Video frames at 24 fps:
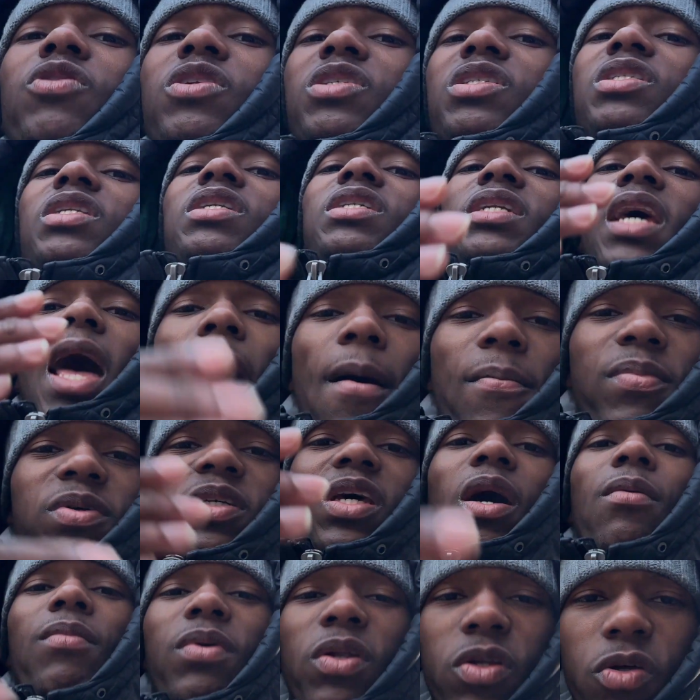as this happens,
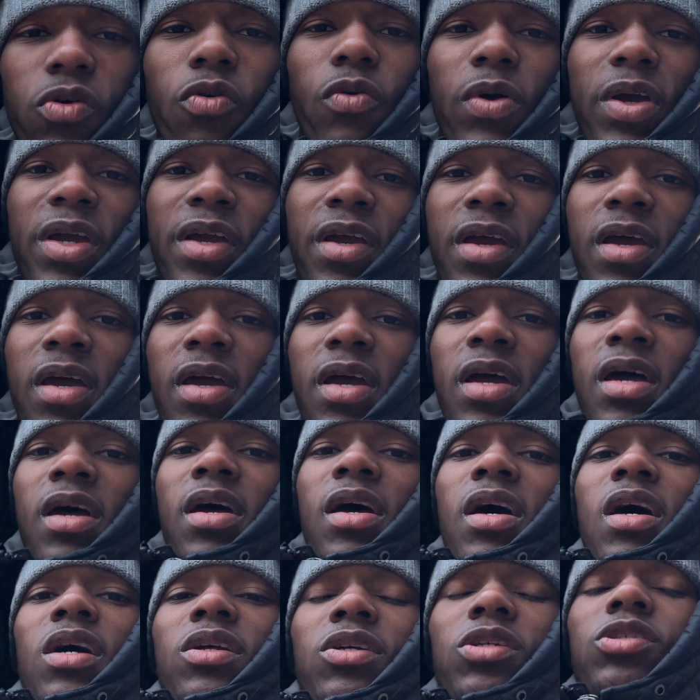I'm gonna do it.
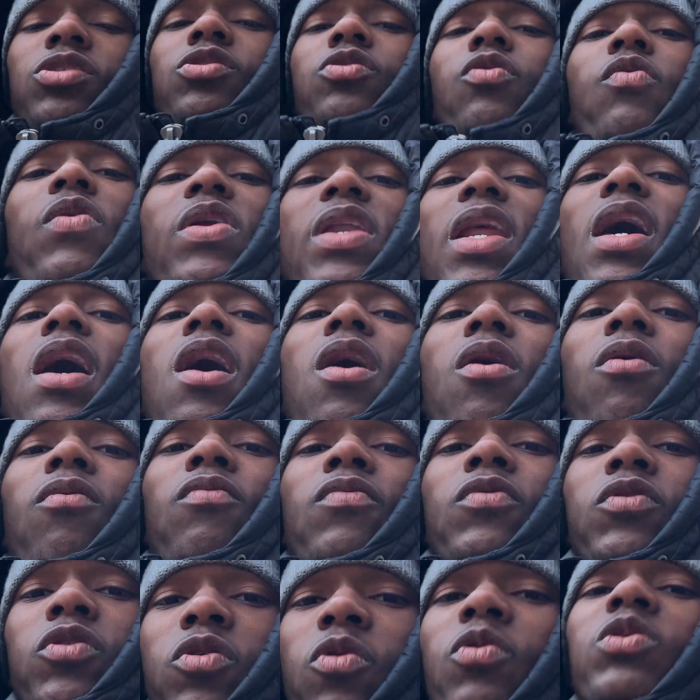Just do it now.
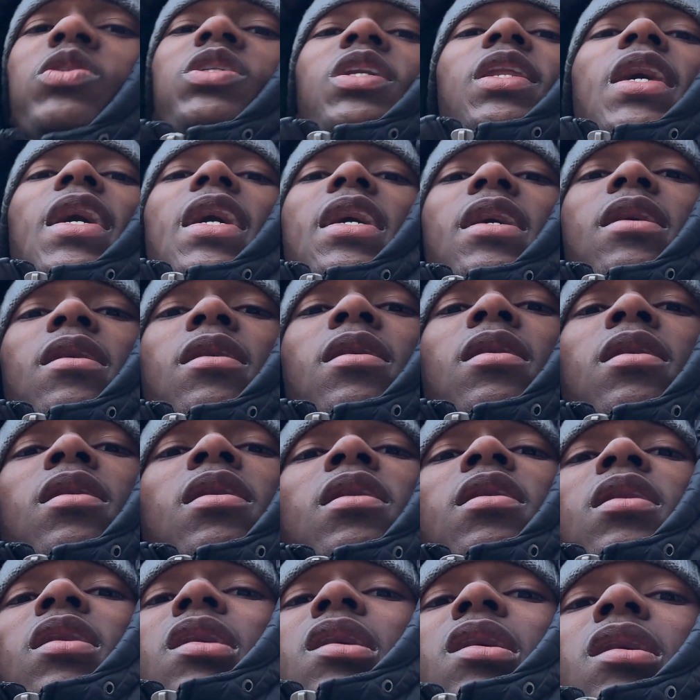Do it today.
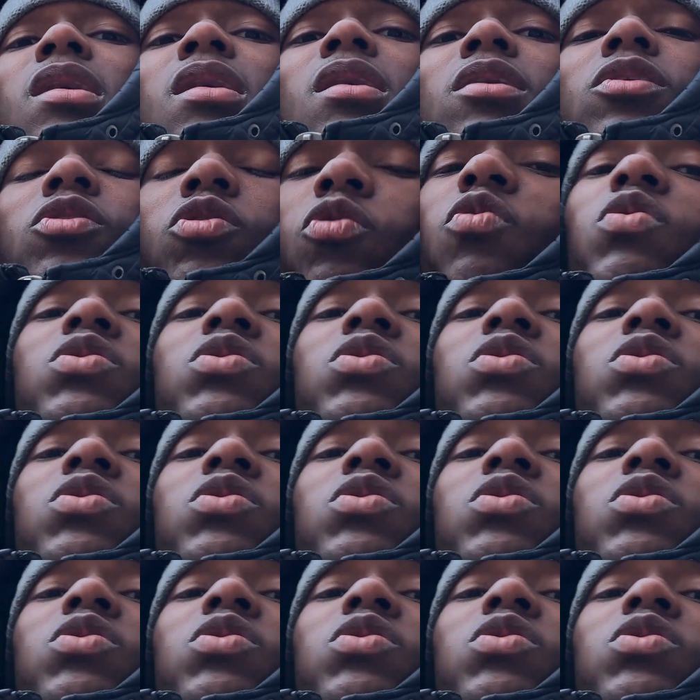Do